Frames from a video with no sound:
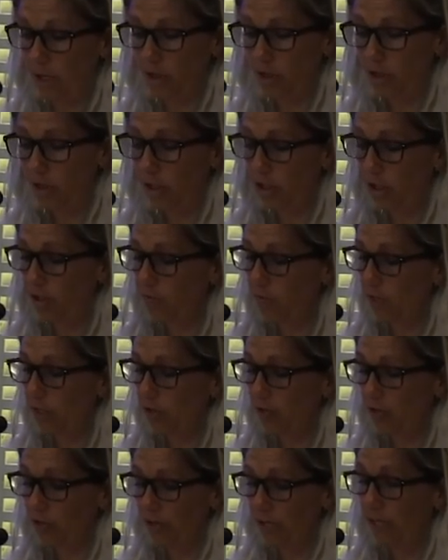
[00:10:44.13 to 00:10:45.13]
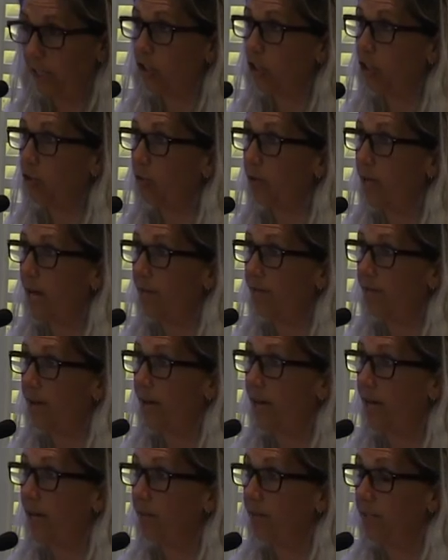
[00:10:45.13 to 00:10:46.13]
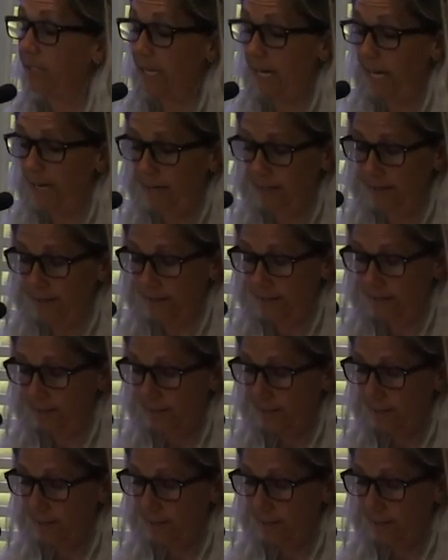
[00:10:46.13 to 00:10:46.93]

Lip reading: Johnny's Restaurant and Chill Cafe in Evans Head,